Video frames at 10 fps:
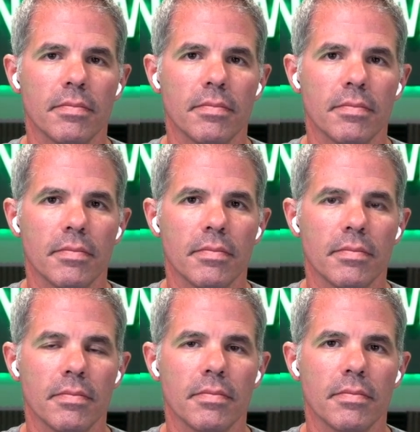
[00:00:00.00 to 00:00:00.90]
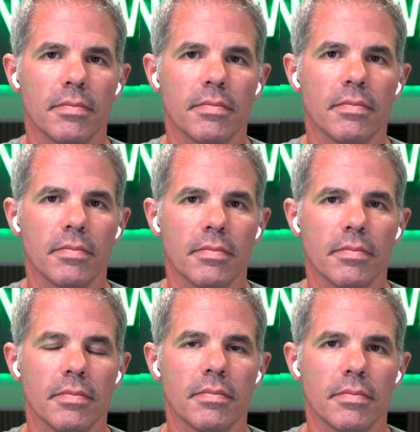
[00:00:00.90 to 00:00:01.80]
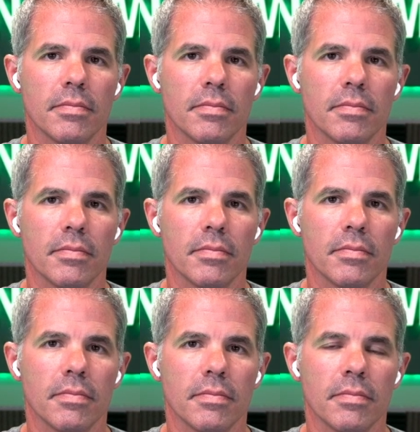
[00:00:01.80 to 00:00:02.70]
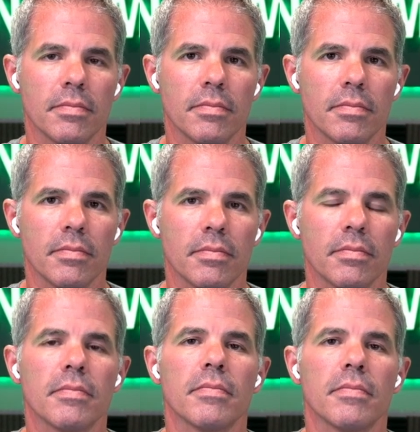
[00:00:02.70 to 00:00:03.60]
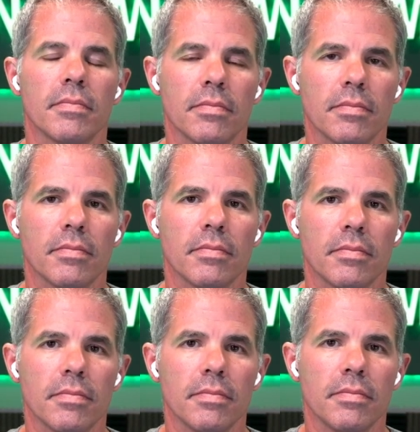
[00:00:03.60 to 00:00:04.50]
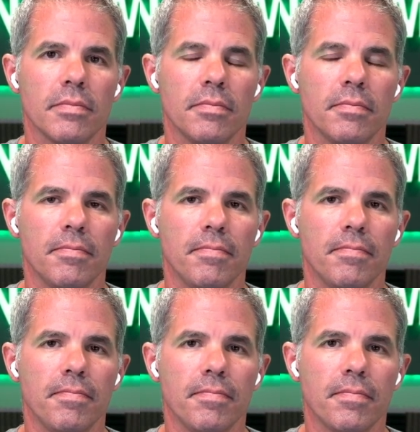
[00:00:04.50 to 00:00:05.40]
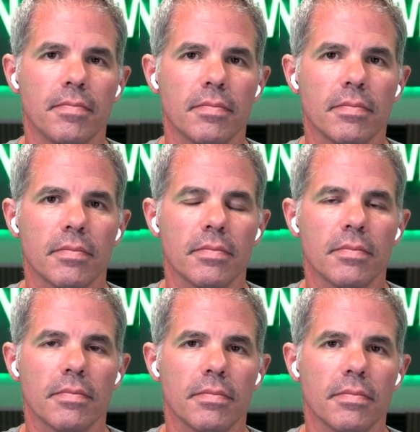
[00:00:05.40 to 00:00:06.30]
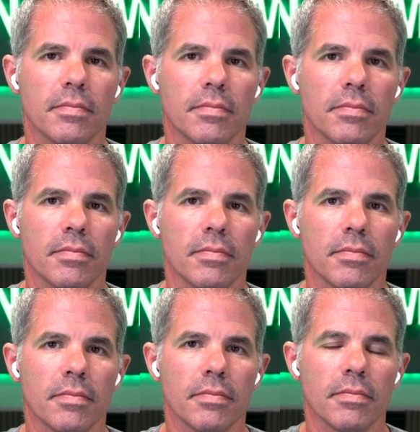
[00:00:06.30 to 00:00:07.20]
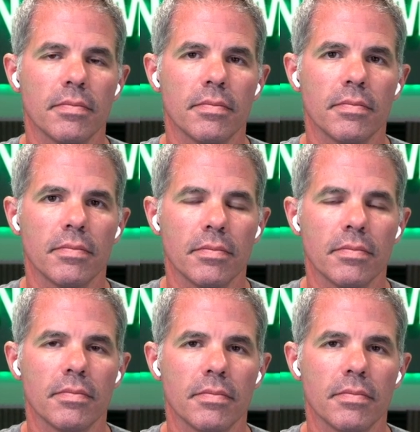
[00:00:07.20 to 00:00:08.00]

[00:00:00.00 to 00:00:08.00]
The person shown says nothing.